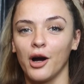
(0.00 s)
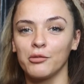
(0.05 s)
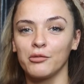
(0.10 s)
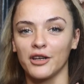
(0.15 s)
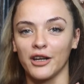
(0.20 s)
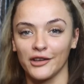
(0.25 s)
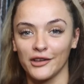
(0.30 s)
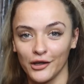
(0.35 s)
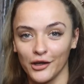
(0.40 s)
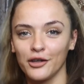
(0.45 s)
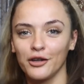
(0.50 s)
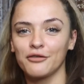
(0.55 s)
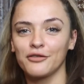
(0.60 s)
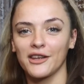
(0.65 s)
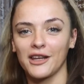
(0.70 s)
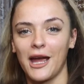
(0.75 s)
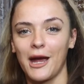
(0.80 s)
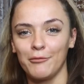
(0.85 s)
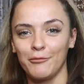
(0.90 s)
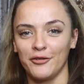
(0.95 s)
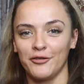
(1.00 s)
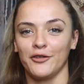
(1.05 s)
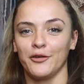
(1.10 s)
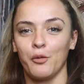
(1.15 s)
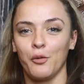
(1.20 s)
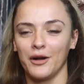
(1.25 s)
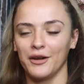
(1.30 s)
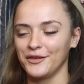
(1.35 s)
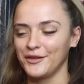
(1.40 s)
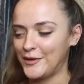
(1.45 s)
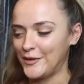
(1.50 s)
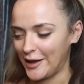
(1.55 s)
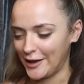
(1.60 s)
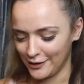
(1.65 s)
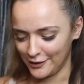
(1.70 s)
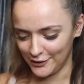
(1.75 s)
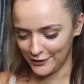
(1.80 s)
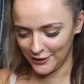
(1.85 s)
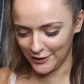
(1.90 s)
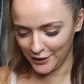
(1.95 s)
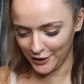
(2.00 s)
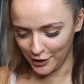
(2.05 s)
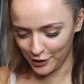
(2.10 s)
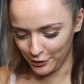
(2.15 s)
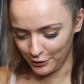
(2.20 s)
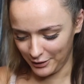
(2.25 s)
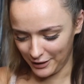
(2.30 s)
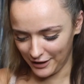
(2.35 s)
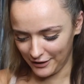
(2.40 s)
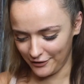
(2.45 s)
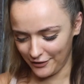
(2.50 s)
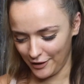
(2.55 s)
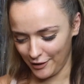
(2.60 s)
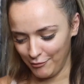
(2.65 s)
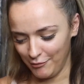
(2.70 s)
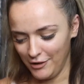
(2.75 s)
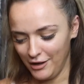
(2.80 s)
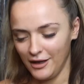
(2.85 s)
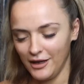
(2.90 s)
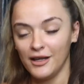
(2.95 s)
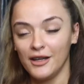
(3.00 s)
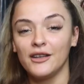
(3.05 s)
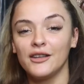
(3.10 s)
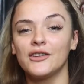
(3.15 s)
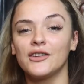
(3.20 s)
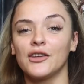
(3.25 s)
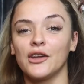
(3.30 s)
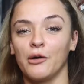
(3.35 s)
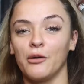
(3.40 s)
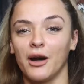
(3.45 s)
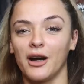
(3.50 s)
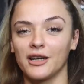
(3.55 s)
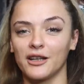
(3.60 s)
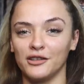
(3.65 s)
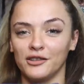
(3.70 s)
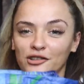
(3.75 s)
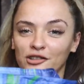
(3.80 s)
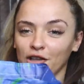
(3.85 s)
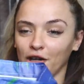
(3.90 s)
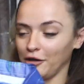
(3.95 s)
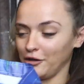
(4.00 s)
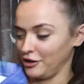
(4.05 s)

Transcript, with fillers: I'm going to turn off the camera for one second and go get them so I can show